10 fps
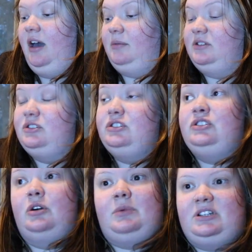because there's
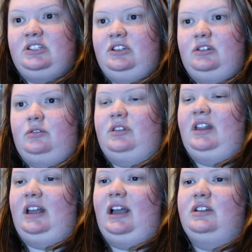so much to do
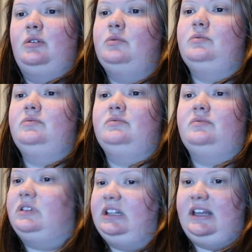that like I don't
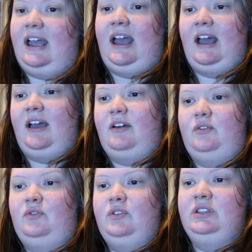really
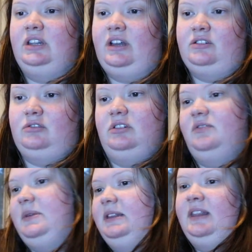have the luxury
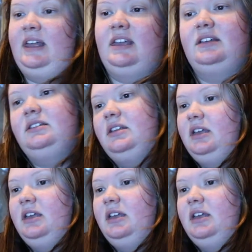of being like